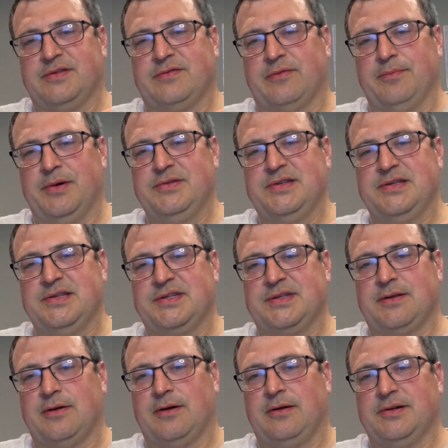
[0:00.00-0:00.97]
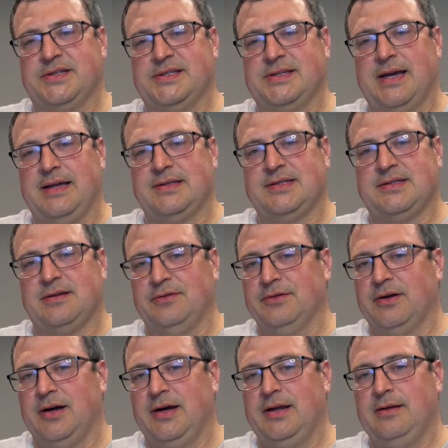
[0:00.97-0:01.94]
For most of the star sets, they're
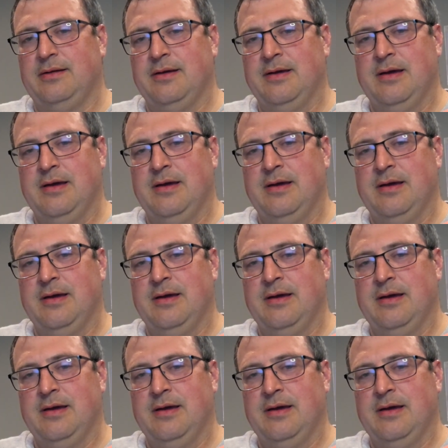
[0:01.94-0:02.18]
not.